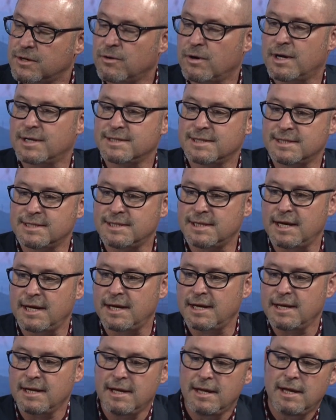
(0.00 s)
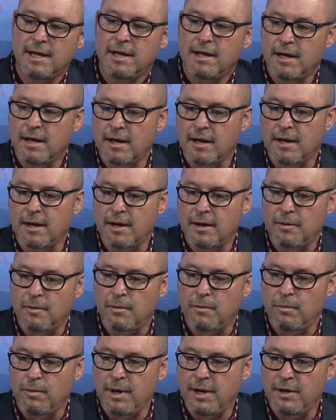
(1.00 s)
across the state.
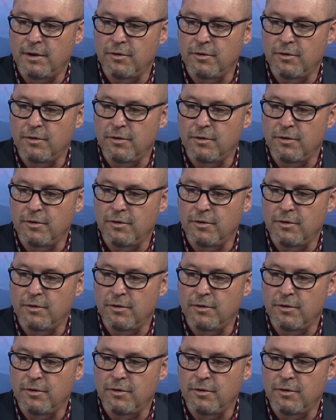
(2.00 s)
We